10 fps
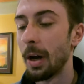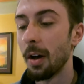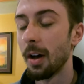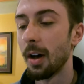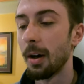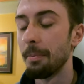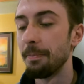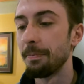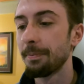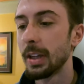
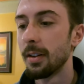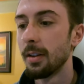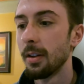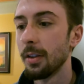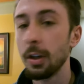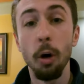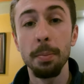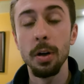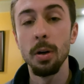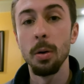um, the
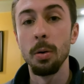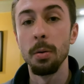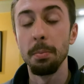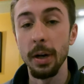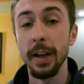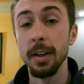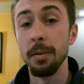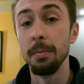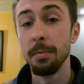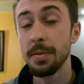GoPro
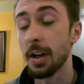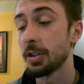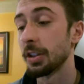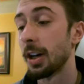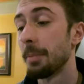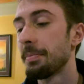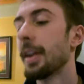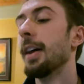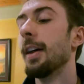branded suction cup.